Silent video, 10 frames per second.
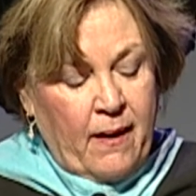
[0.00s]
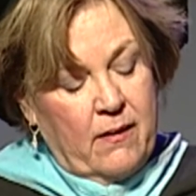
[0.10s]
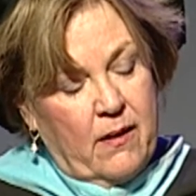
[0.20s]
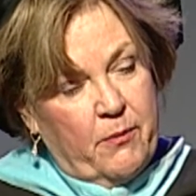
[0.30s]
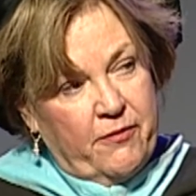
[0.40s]

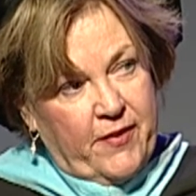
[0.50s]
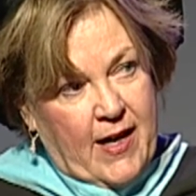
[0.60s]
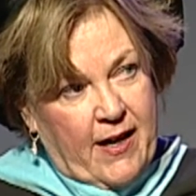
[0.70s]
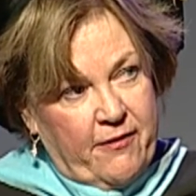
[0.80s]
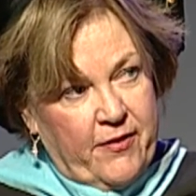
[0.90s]
Number
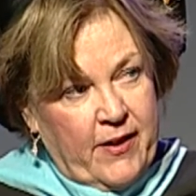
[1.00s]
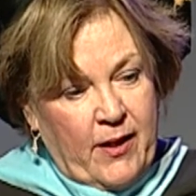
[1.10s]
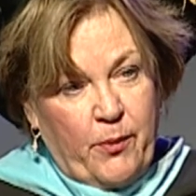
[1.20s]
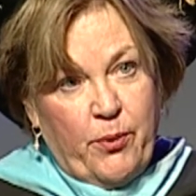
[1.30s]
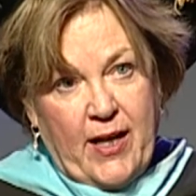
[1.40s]
five,
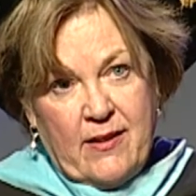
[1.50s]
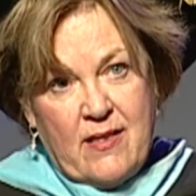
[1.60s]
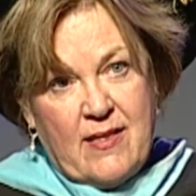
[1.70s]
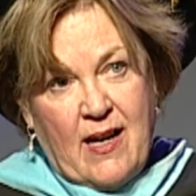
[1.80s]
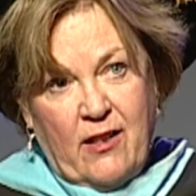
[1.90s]

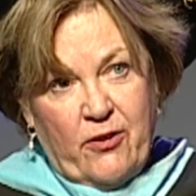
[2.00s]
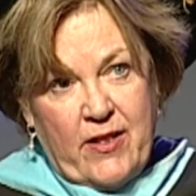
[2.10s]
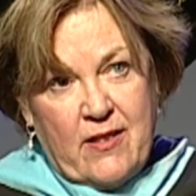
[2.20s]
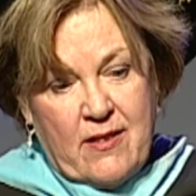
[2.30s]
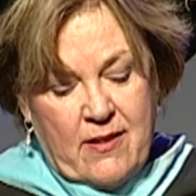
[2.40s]
practice
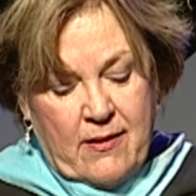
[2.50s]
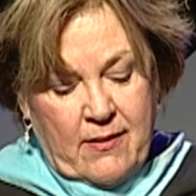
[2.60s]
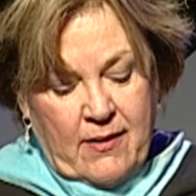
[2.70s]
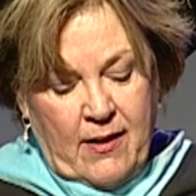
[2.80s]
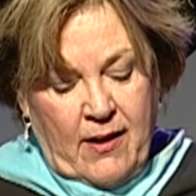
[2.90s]
tolerance,
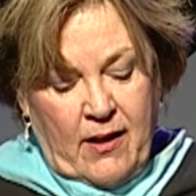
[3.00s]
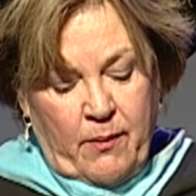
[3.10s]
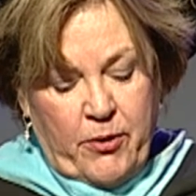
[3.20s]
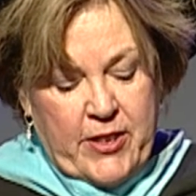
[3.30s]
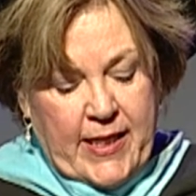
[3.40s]

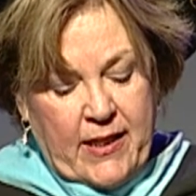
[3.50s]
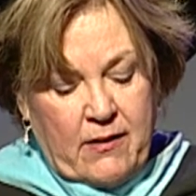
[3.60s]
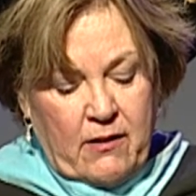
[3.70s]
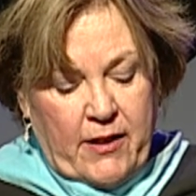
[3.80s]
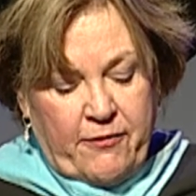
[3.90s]

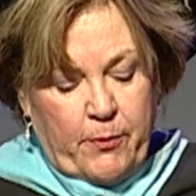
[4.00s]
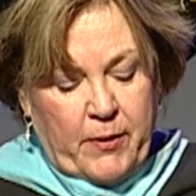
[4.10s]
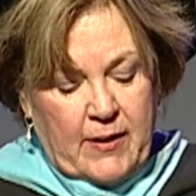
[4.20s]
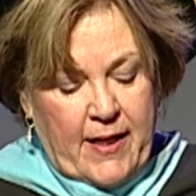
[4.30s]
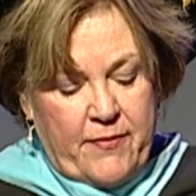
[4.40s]
particularly for
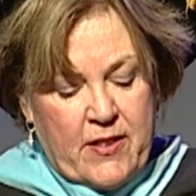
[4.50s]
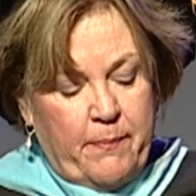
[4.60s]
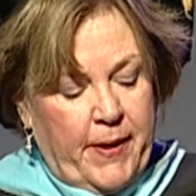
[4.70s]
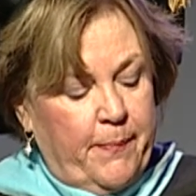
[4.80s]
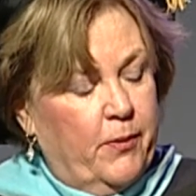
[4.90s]
beliefs
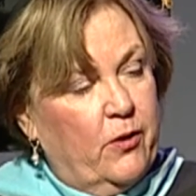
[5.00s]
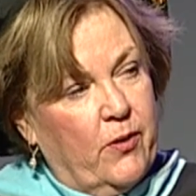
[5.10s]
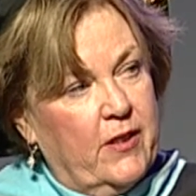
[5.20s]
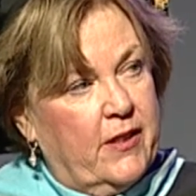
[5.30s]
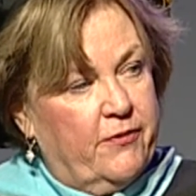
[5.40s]
and people who
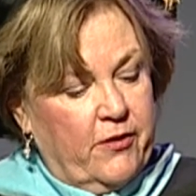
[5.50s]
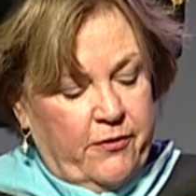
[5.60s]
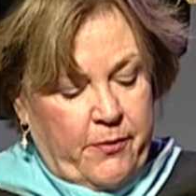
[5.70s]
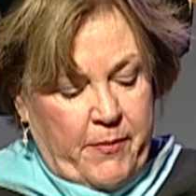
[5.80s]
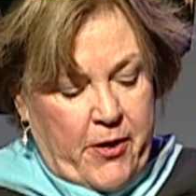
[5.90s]
are different
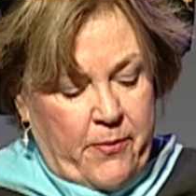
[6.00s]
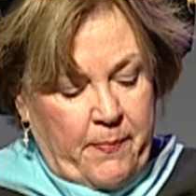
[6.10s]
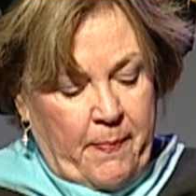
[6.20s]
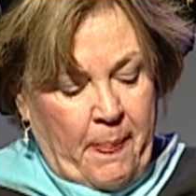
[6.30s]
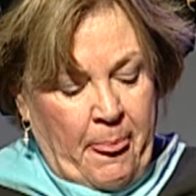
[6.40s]
from you.
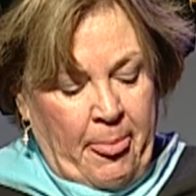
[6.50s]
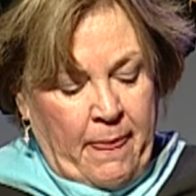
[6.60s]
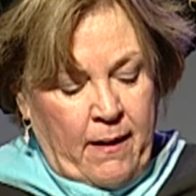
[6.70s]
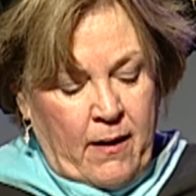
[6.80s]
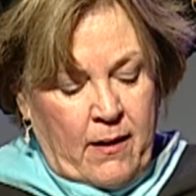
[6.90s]

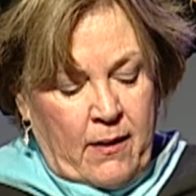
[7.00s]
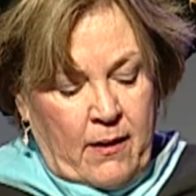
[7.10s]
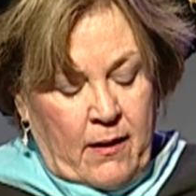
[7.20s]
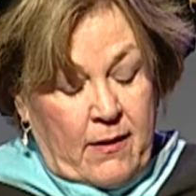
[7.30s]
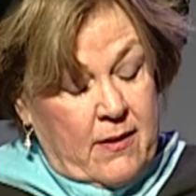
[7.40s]

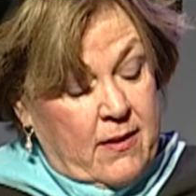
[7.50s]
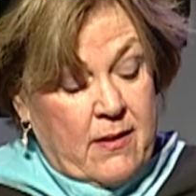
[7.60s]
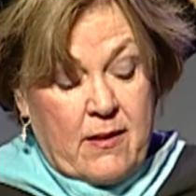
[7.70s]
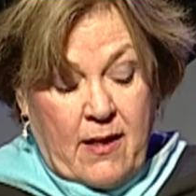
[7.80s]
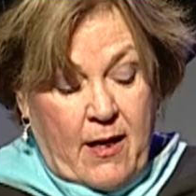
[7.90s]
This is
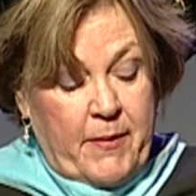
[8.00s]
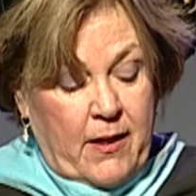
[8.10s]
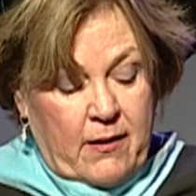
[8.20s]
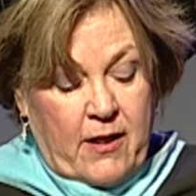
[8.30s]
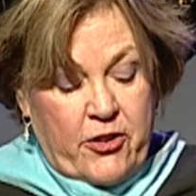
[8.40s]
a time in
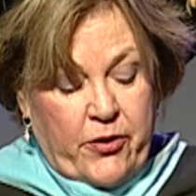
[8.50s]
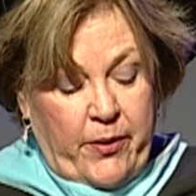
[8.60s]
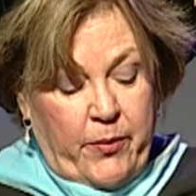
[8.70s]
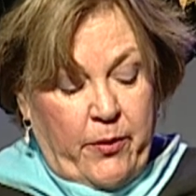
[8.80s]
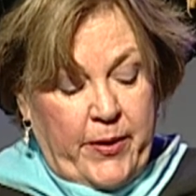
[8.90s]
our
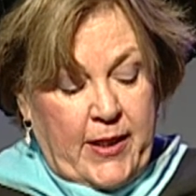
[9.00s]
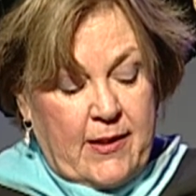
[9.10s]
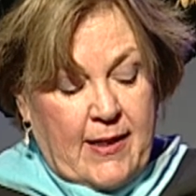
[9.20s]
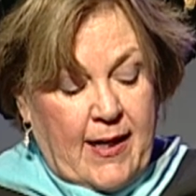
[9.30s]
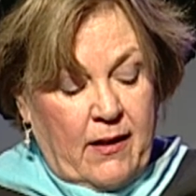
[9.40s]
country where we
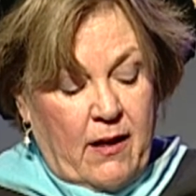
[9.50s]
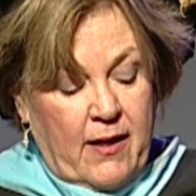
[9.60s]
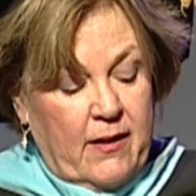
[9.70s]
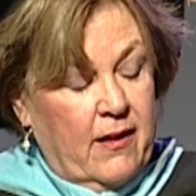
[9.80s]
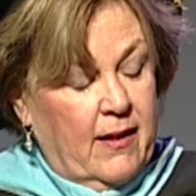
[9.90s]
need
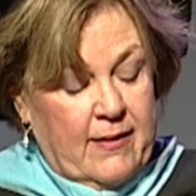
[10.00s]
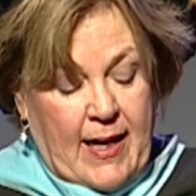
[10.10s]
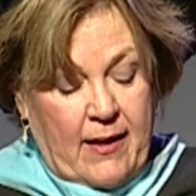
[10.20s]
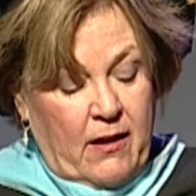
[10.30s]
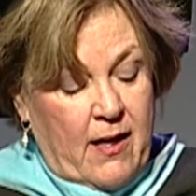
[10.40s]
dialogue and,
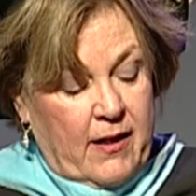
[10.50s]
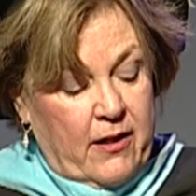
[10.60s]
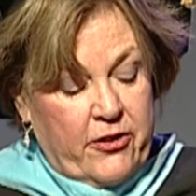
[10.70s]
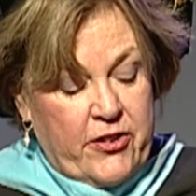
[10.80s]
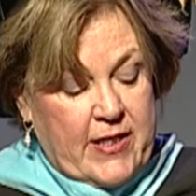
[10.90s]
dialogue and
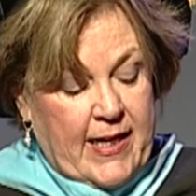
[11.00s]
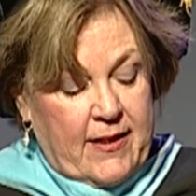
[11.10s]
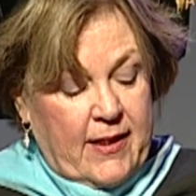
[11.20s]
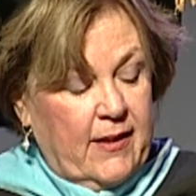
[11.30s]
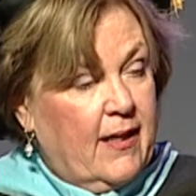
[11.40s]

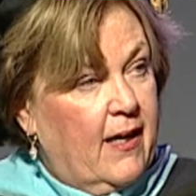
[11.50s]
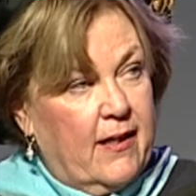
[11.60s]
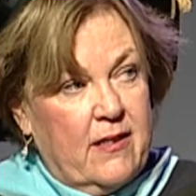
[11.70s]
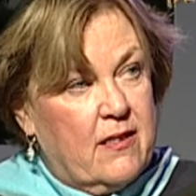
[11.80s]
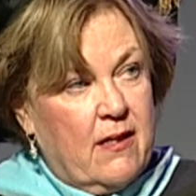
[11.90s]
understanding, not
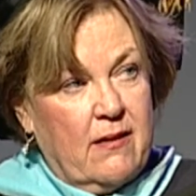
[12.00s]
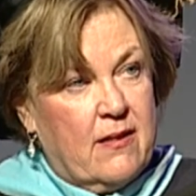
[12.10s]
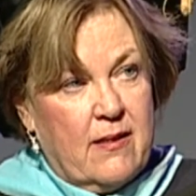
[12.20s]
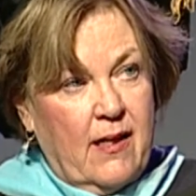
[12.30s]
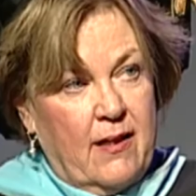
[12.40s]

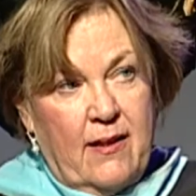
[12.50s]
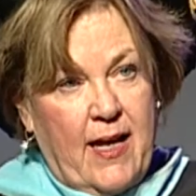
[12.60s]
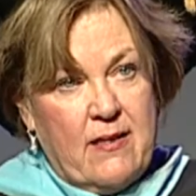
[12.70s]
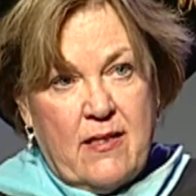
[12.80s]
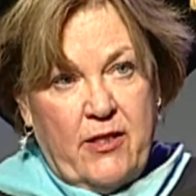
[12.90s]
insults and
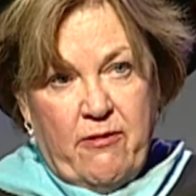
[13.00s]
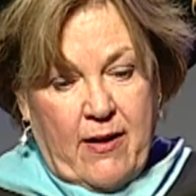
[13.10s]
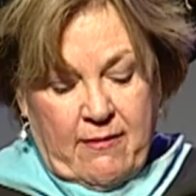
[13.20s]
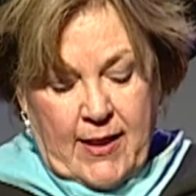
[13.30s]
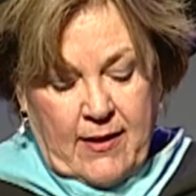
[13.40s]
nasty
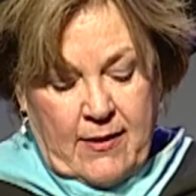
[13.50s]
rhetoric.